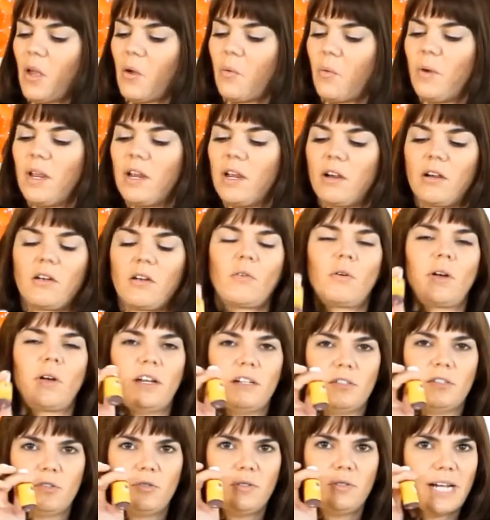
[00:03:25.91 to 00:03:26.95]
we are
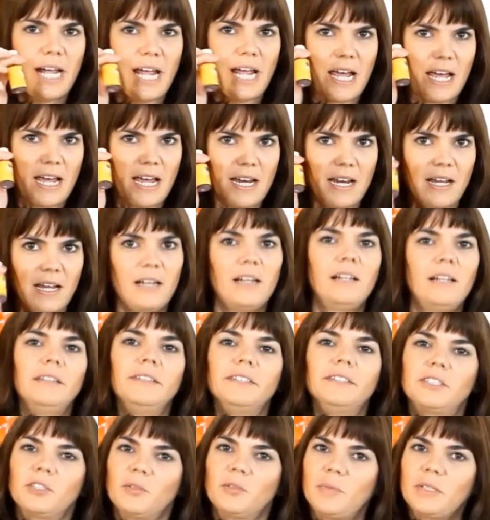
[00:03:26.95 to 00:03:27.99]
going to add a
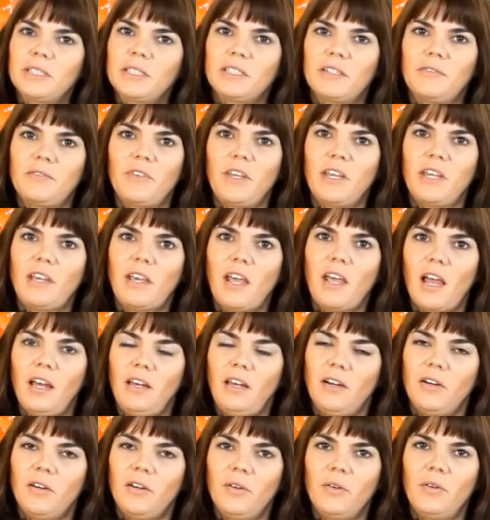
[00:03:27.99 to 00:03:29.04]
little bit of
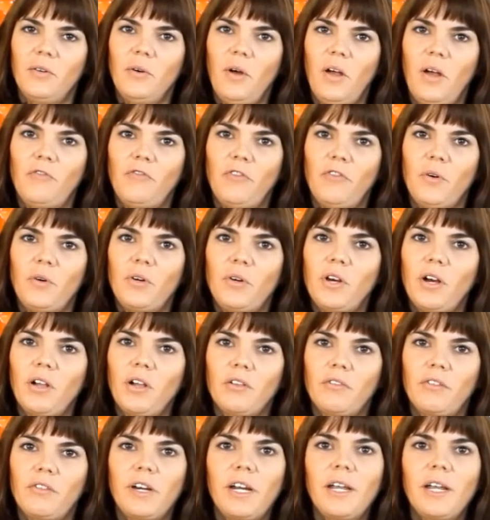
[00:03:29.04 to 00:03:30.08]
yellow food
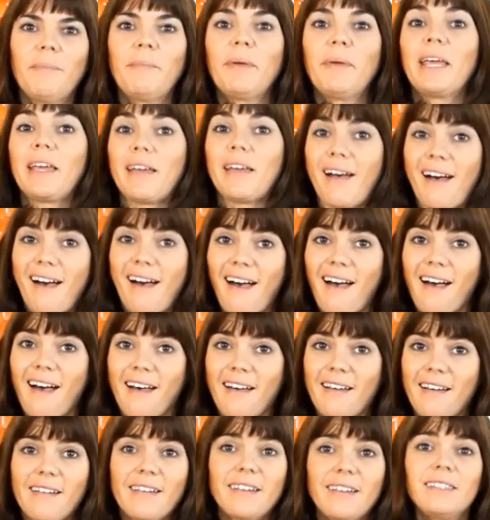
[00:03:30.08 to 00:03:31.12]
coloring
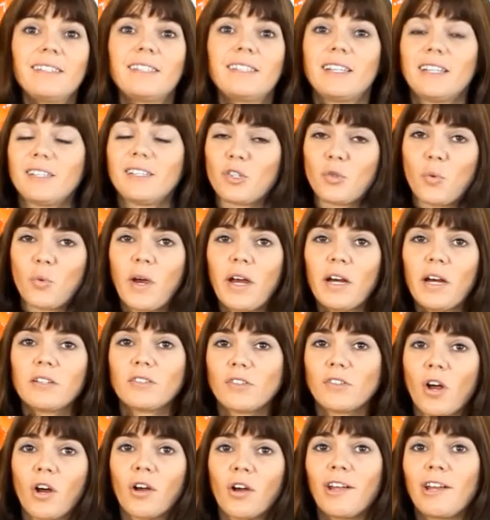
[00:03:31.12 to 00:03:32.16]
because the squares
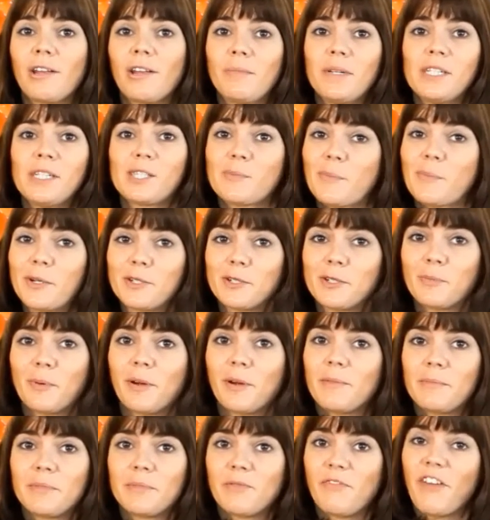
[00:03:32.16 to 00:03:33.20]
are going to be
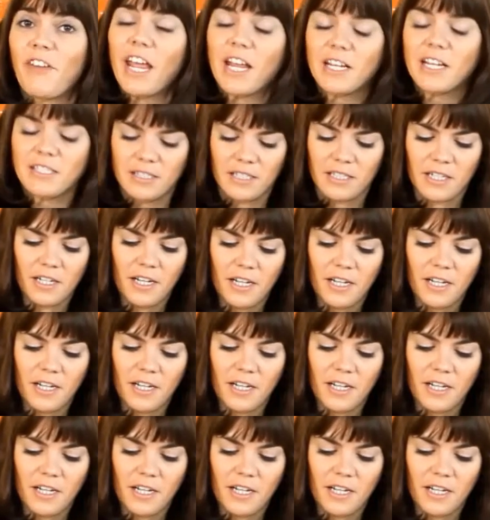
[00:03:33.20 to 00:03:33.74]
SpongeBob's face